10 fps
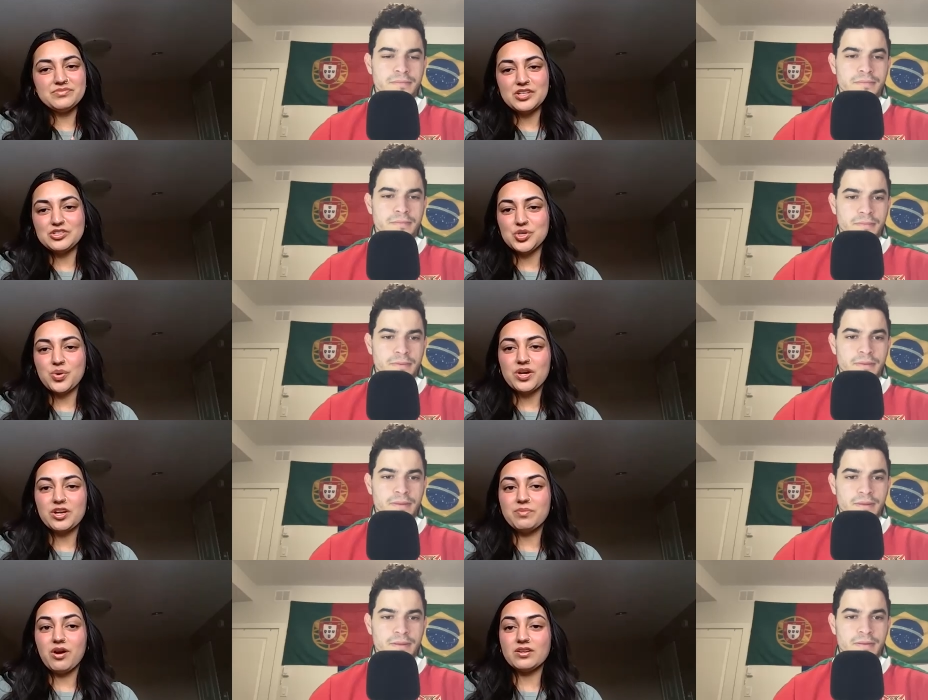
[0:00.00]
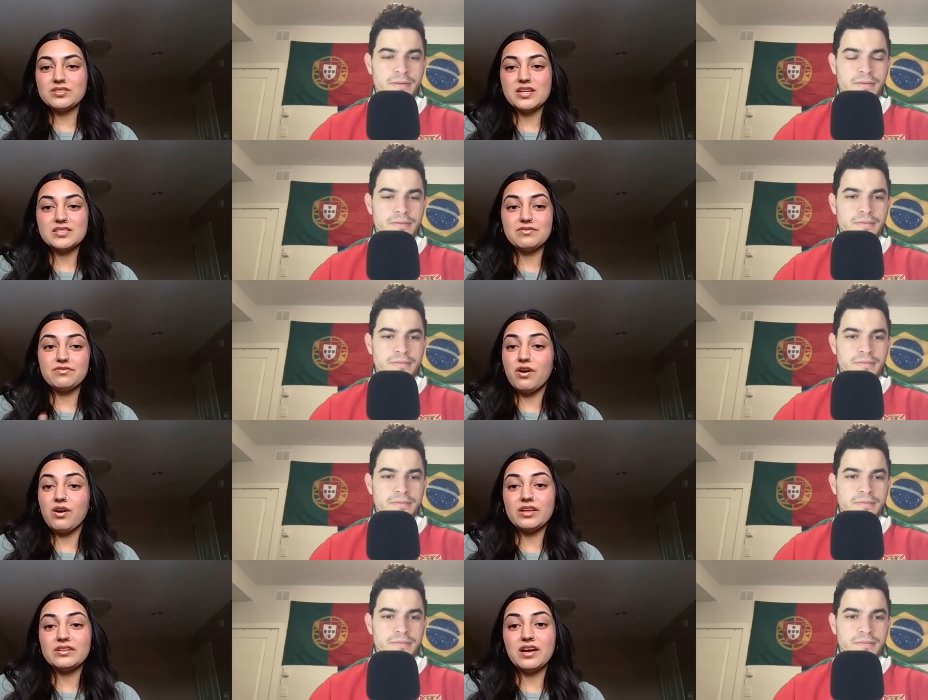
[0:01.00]
Speaker 1: enjoying your process and
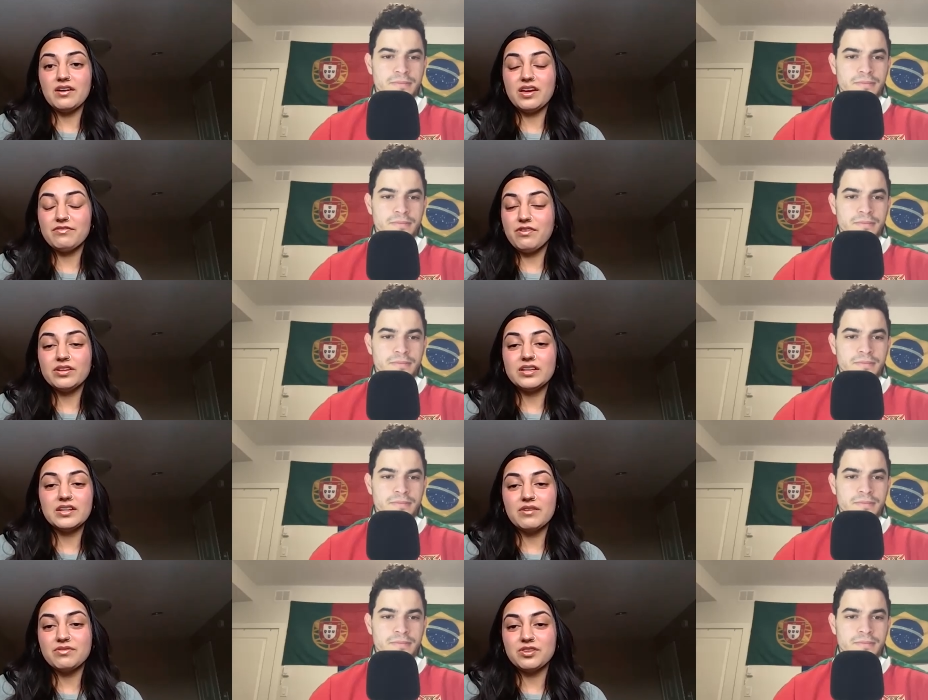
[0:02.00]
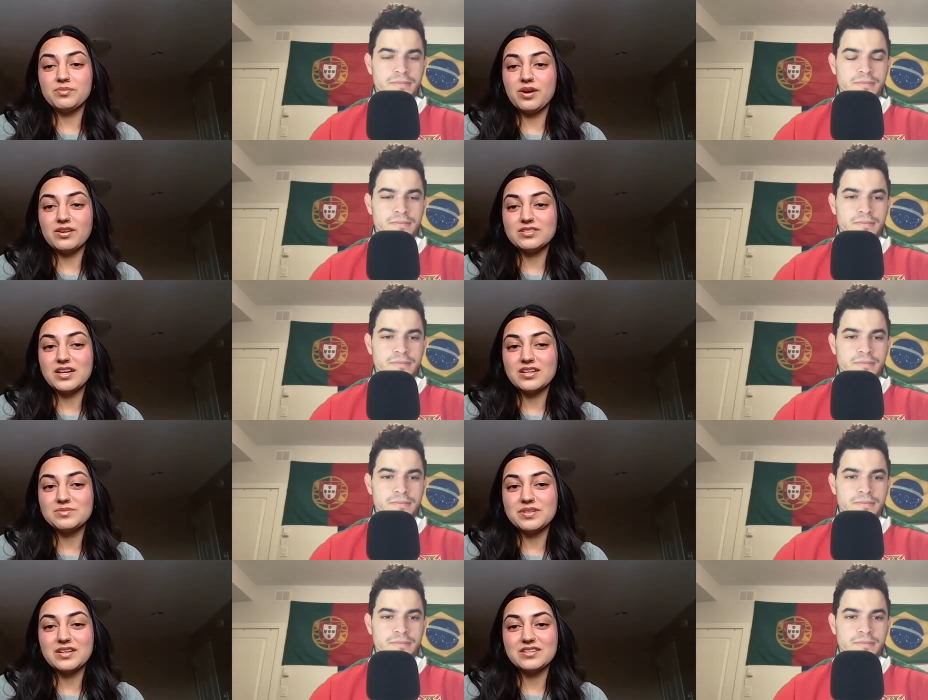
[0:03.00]
falling love falling in love with the
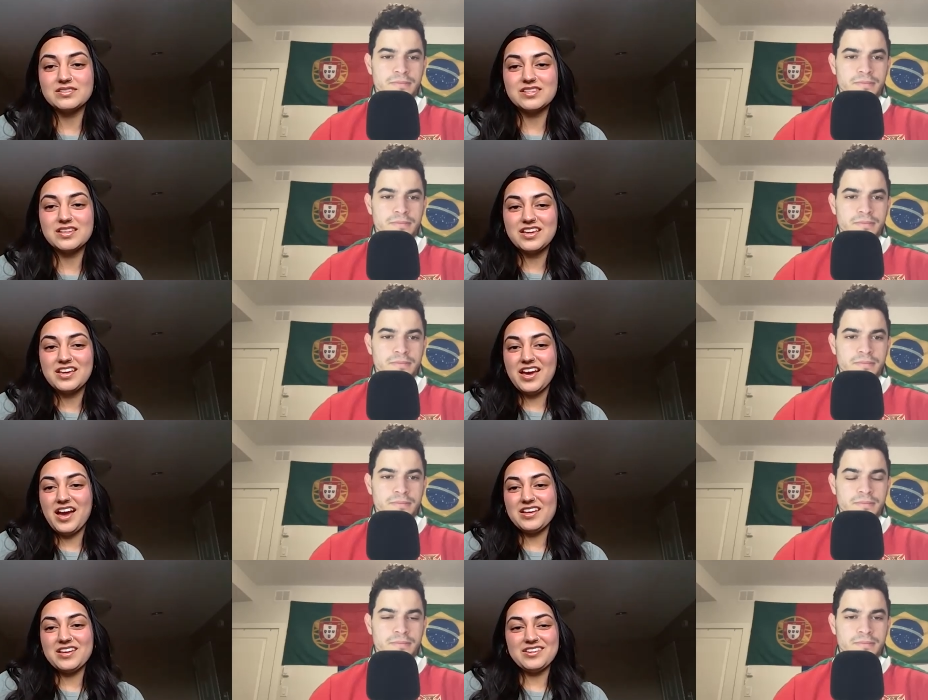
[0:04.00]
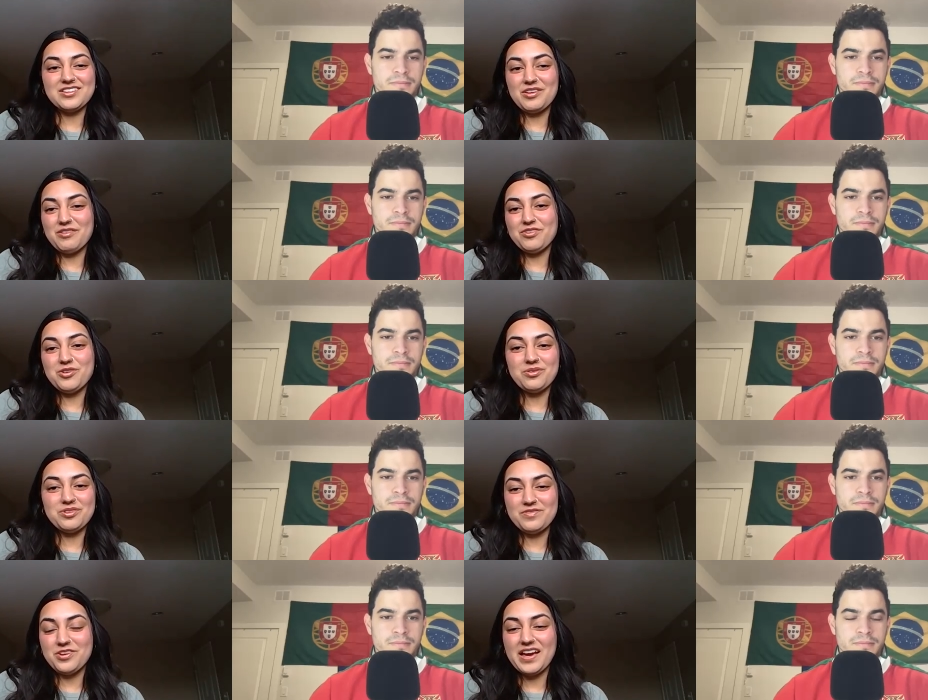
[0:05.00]
process because if you
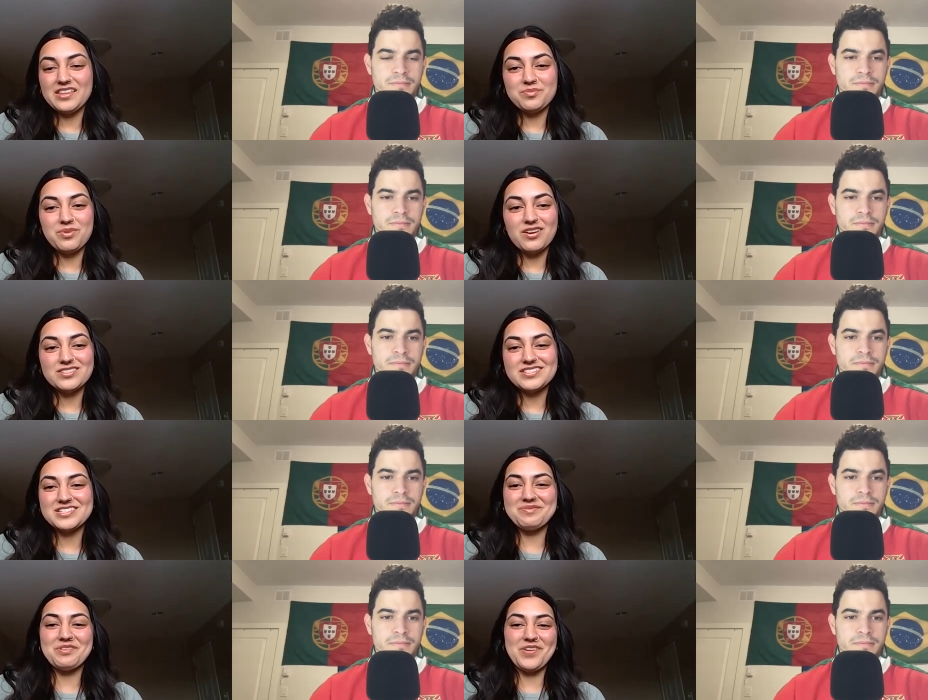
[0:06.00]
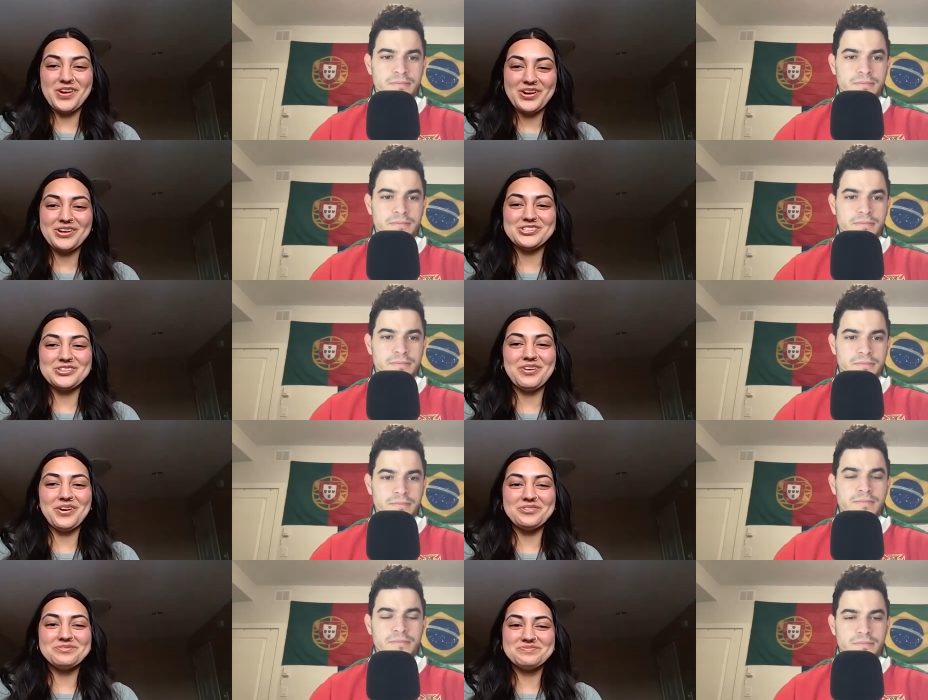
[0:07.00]
if you hate the process, it's gonna be very hard to
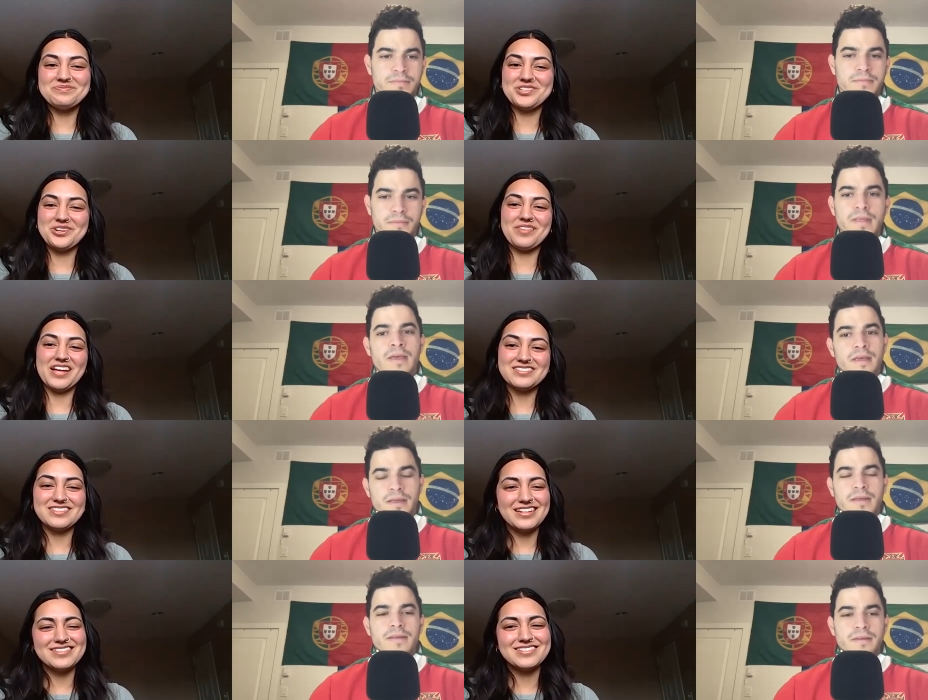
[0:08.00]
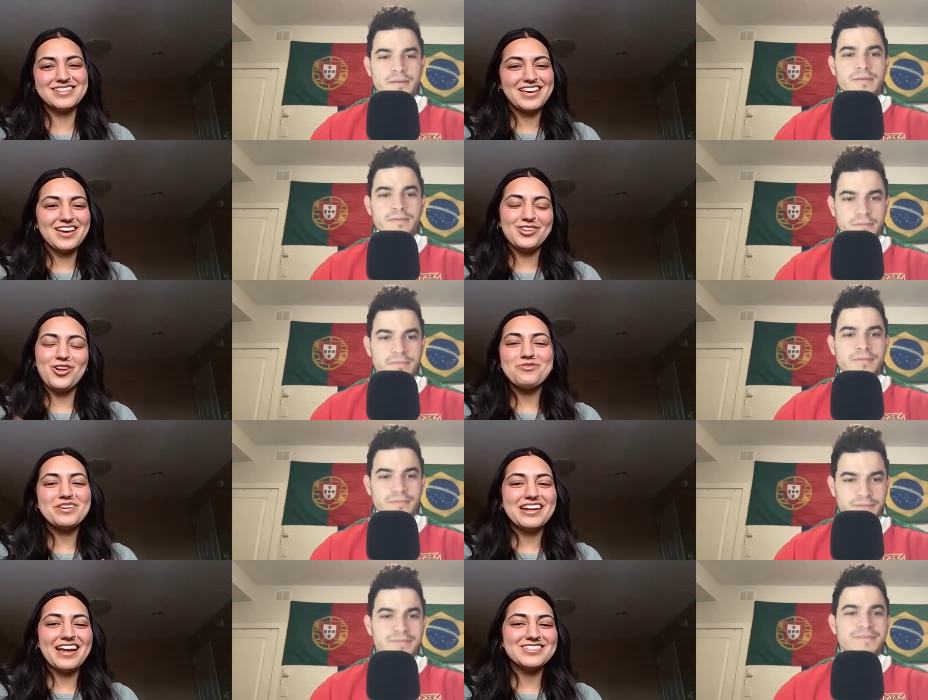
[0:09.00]
grow. So that's that's
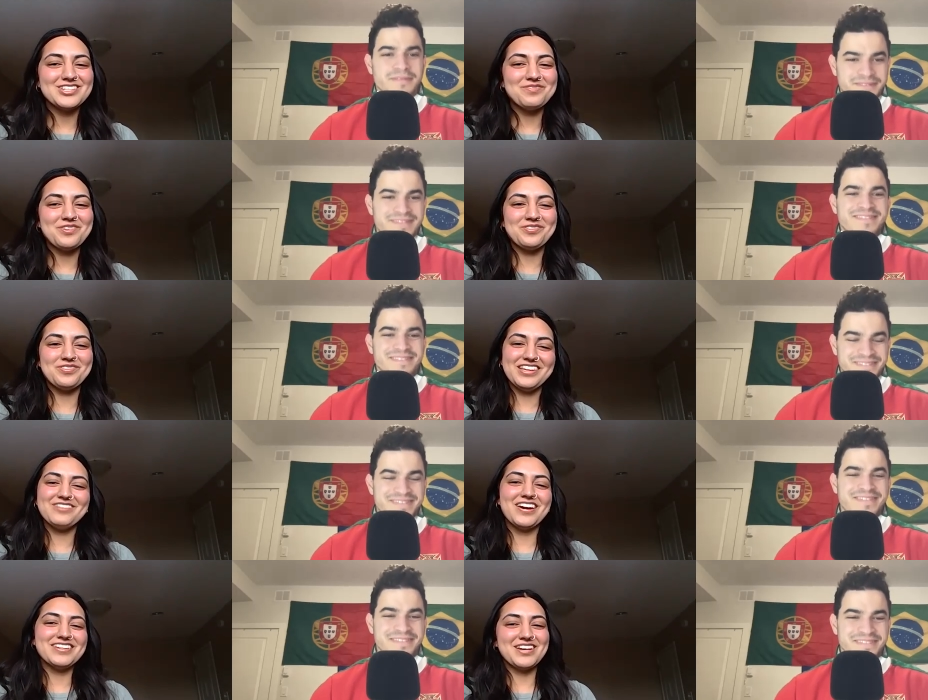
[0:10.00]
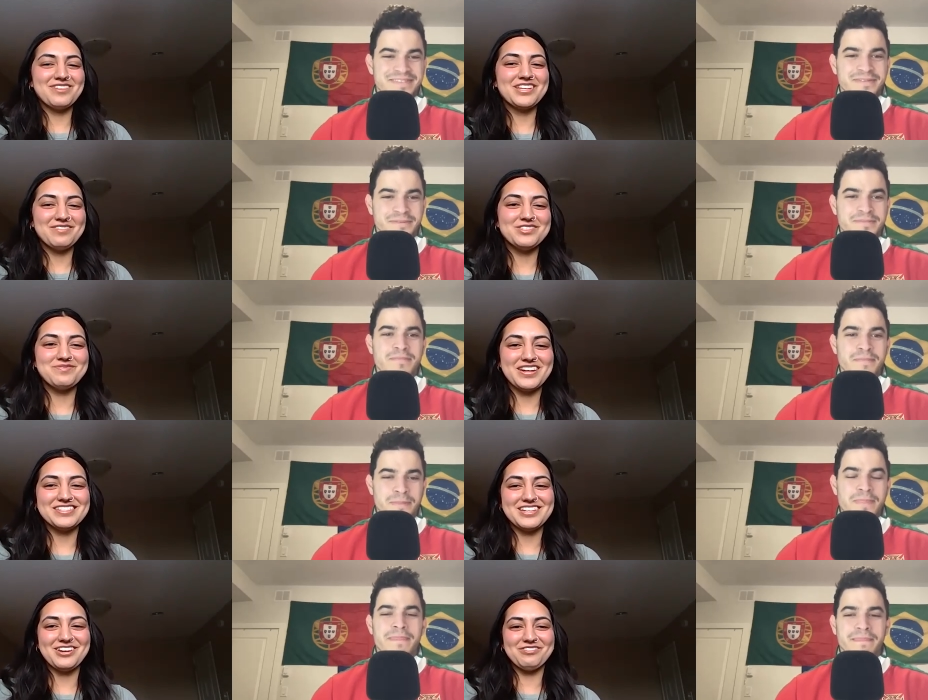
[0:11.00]
long-winded answer, but the advice I would give to
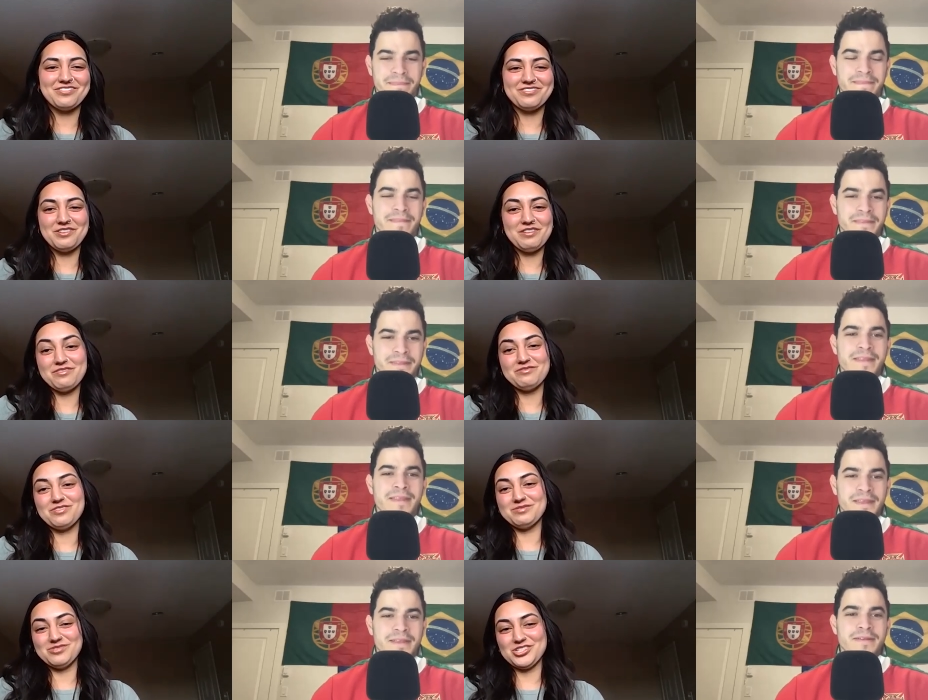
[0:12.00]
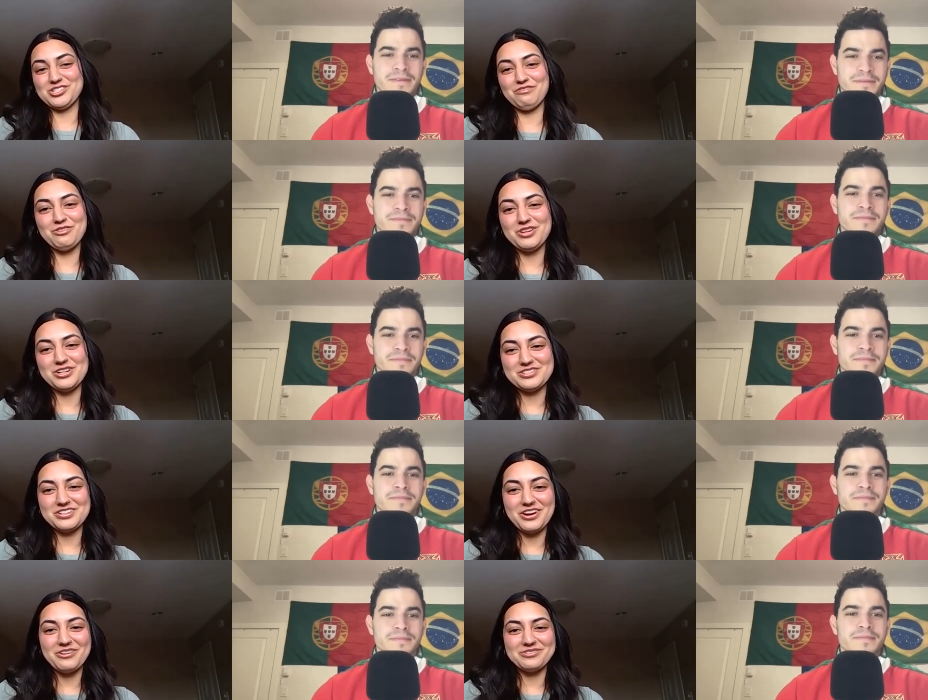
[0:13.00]
myself, even from just a few
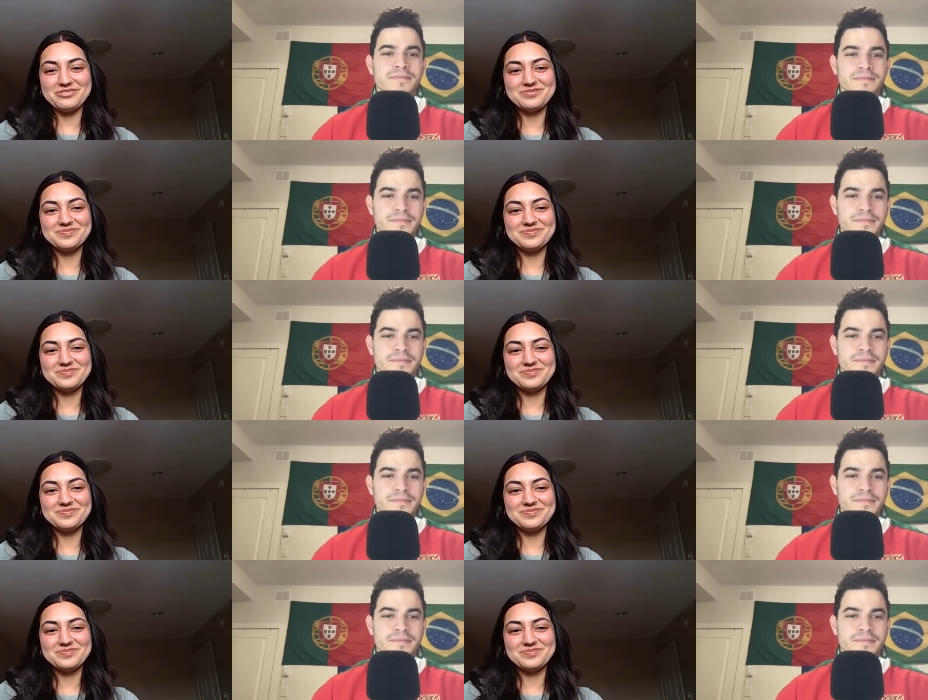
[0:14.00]
years ago.